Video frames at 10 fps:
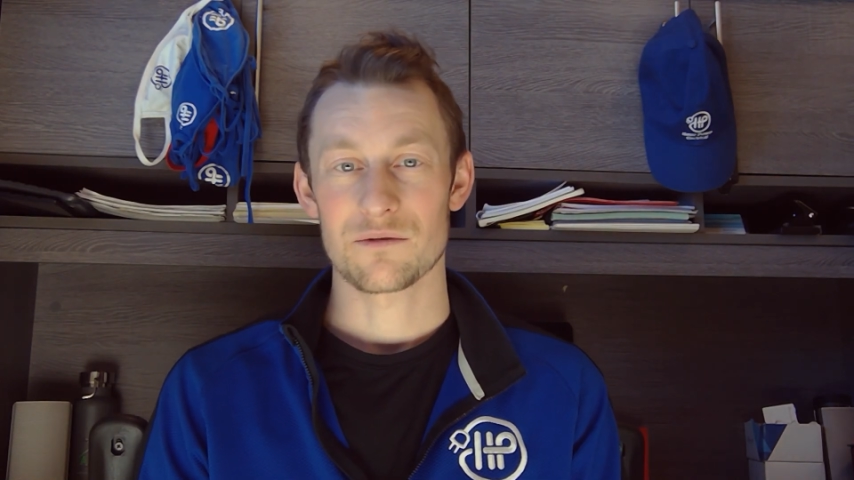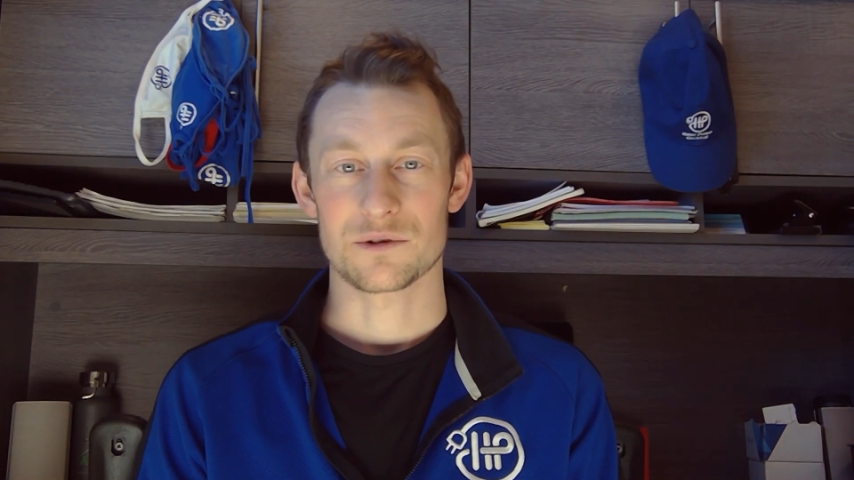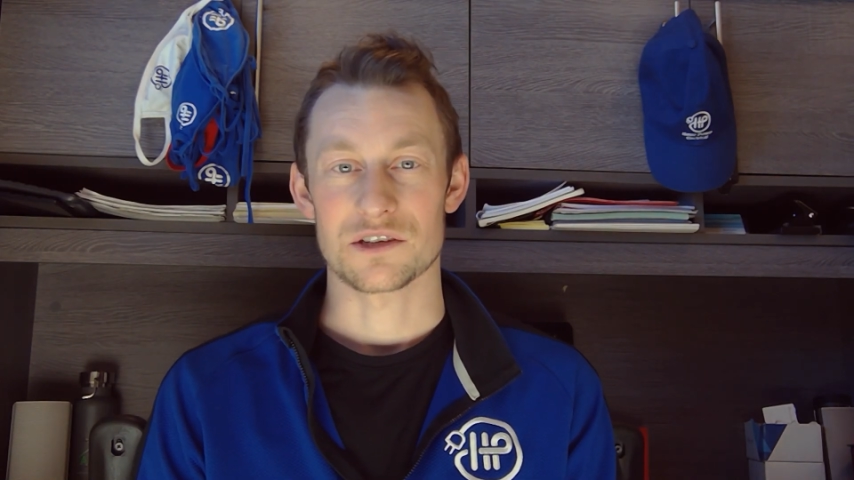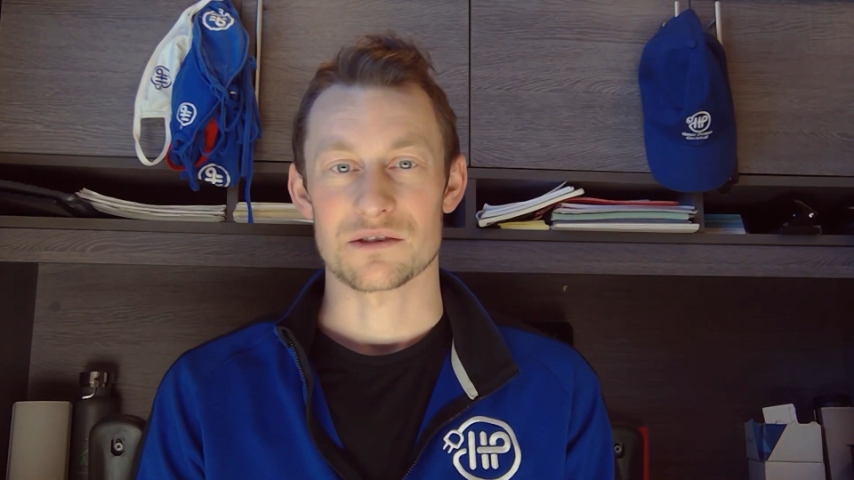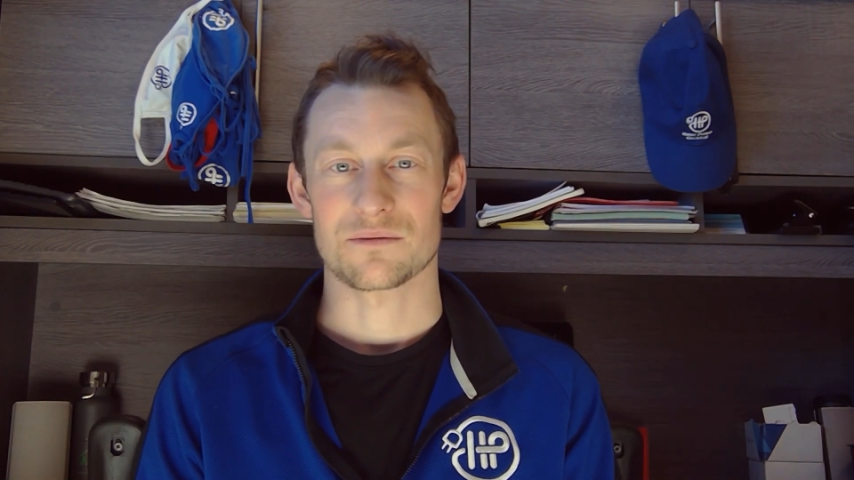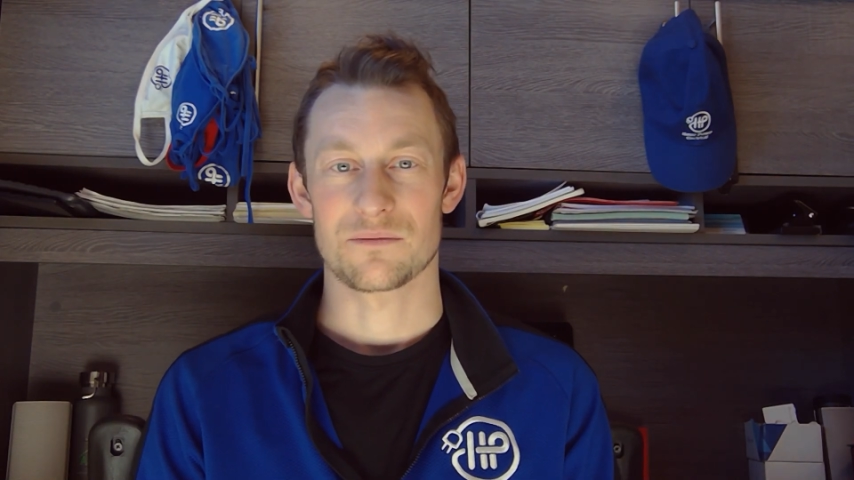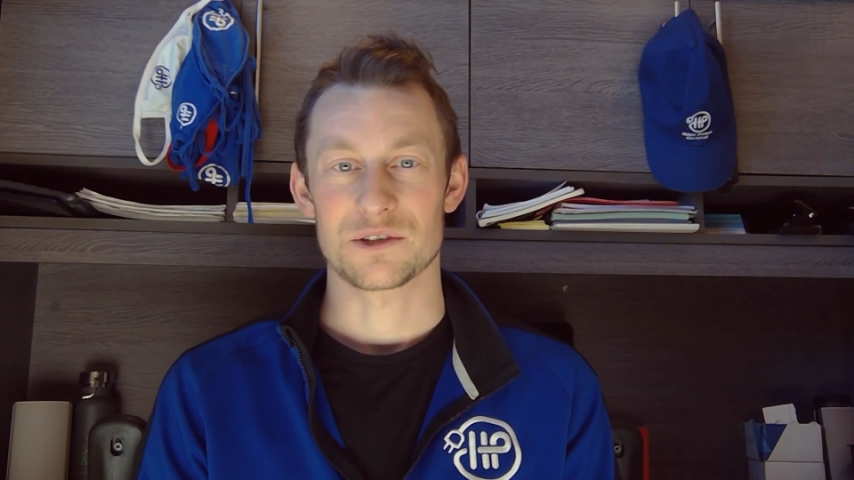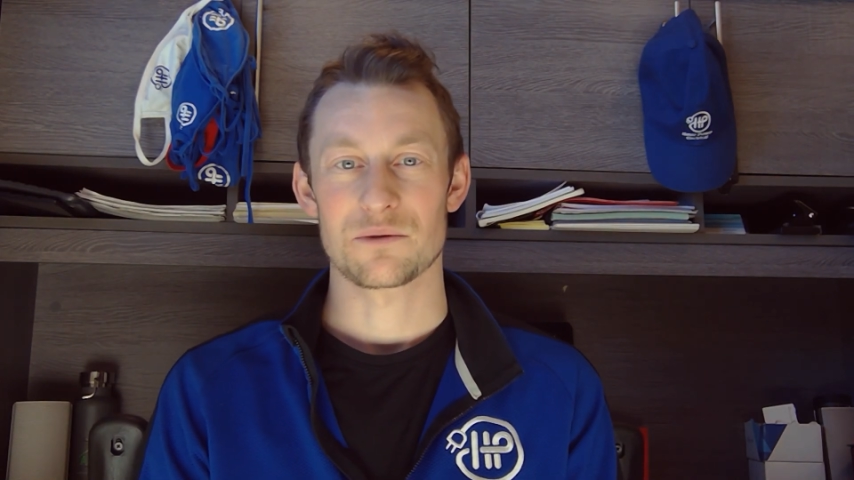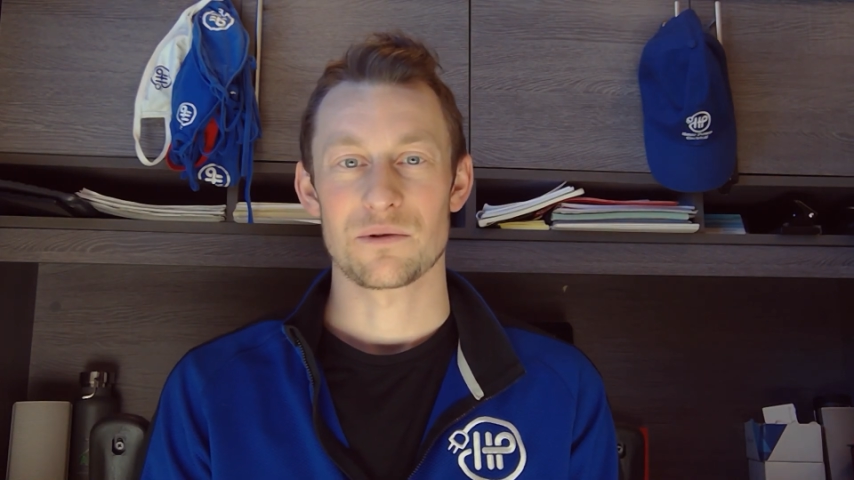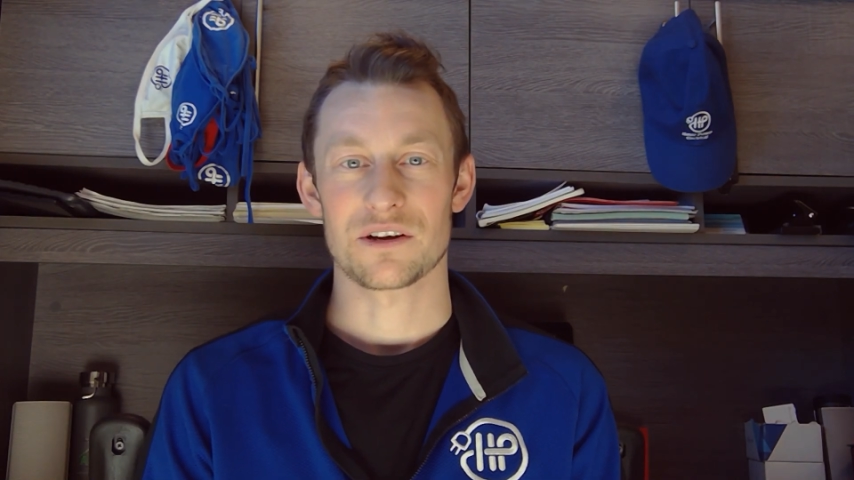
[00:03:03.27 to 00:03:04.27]
which is
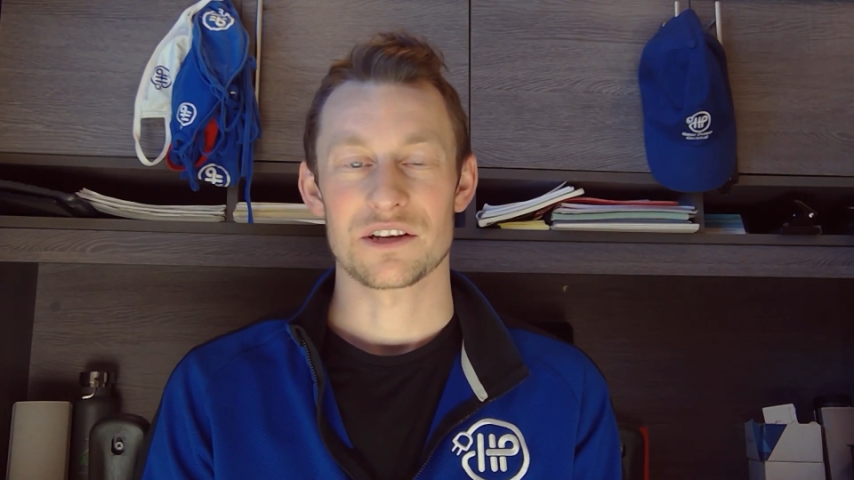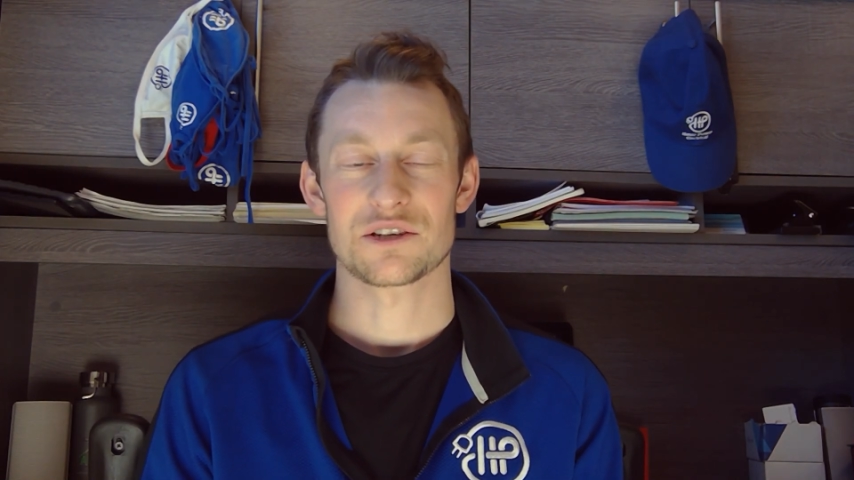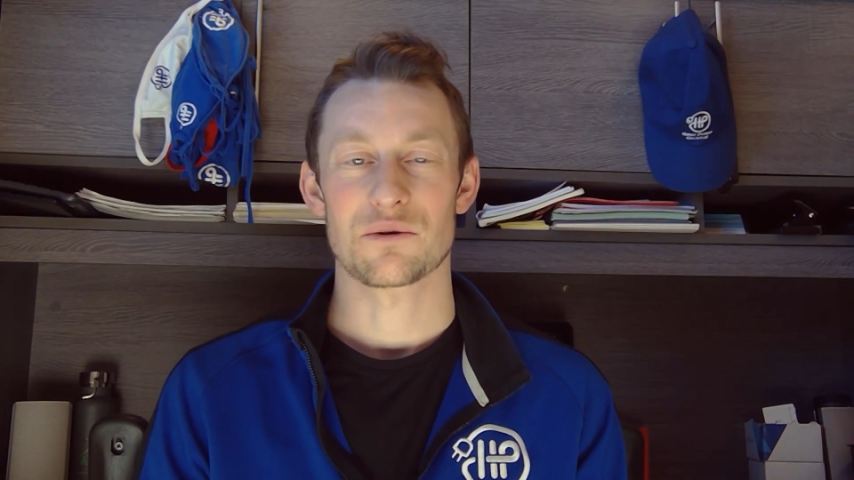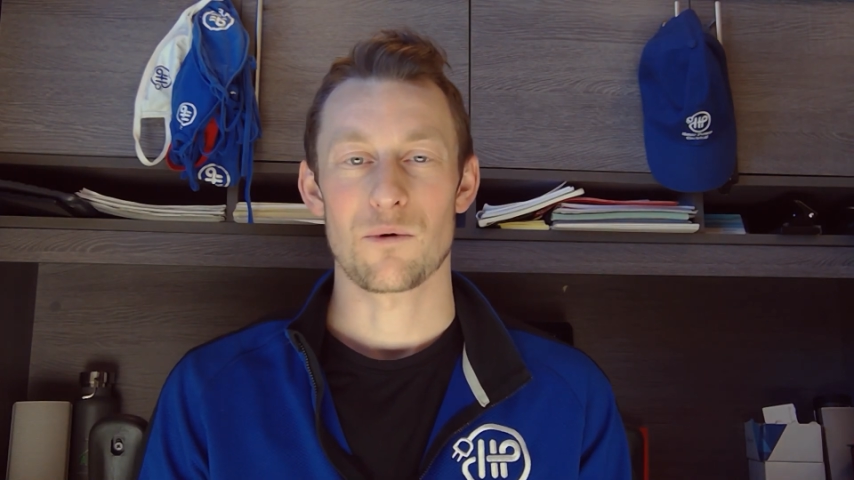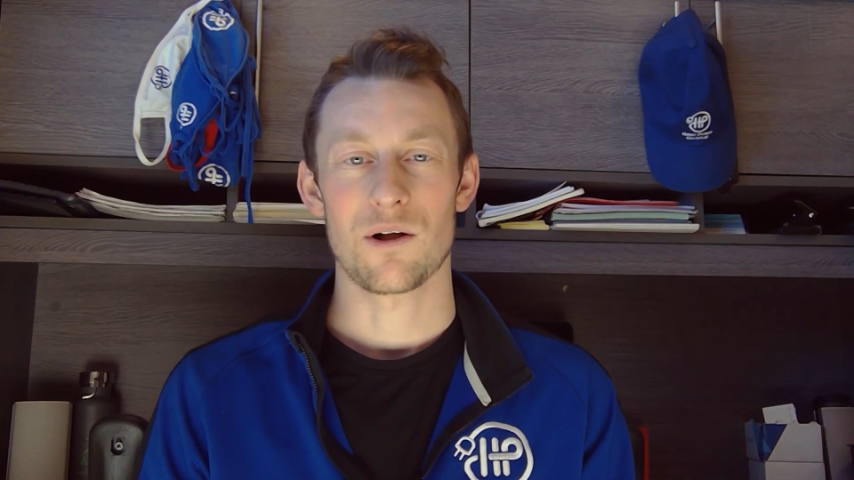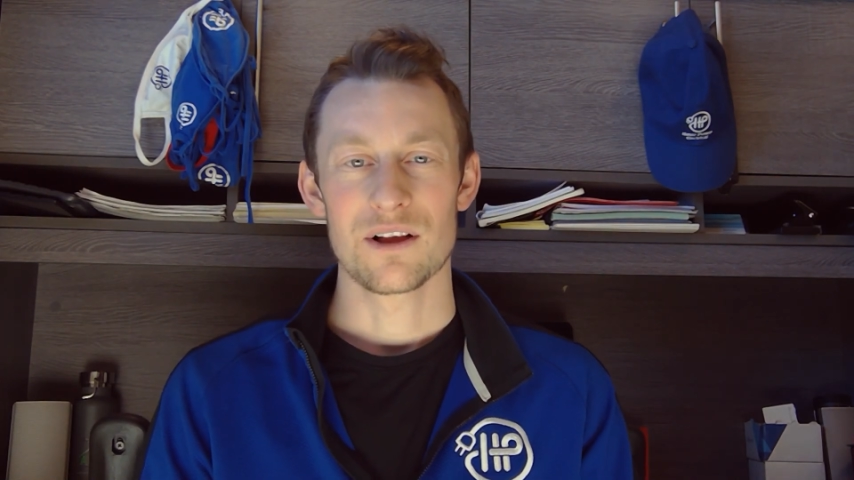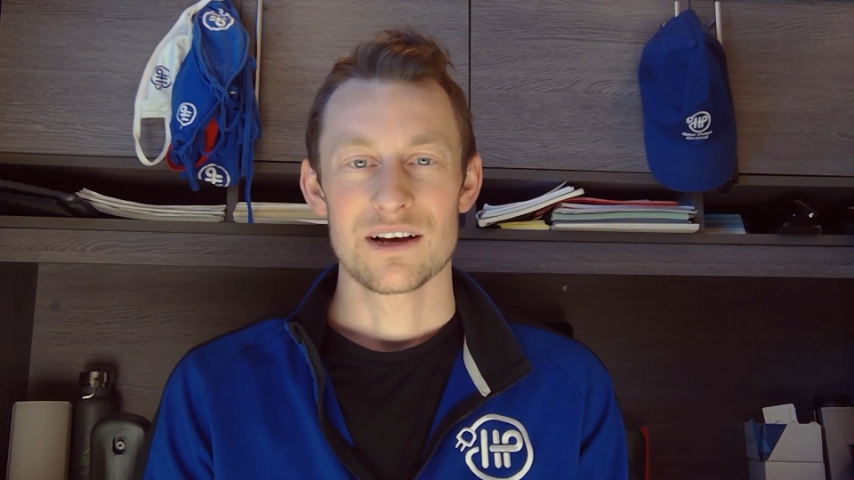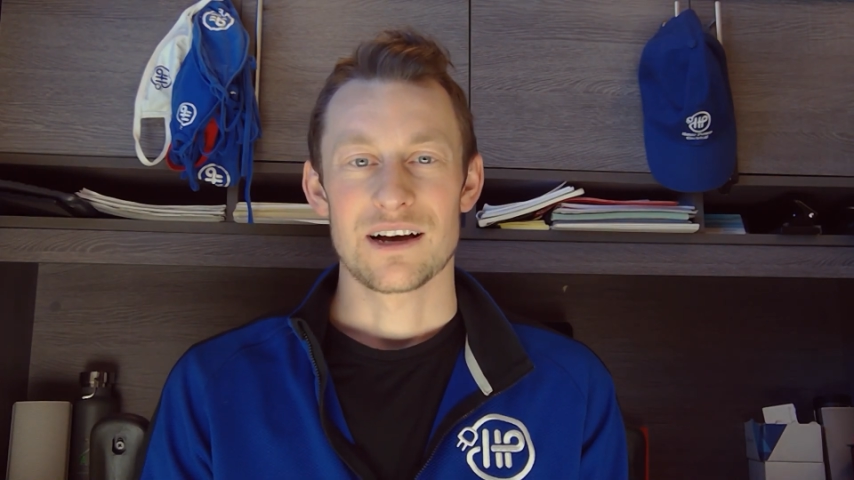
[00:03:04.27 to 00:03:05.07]
what you plug into your wall,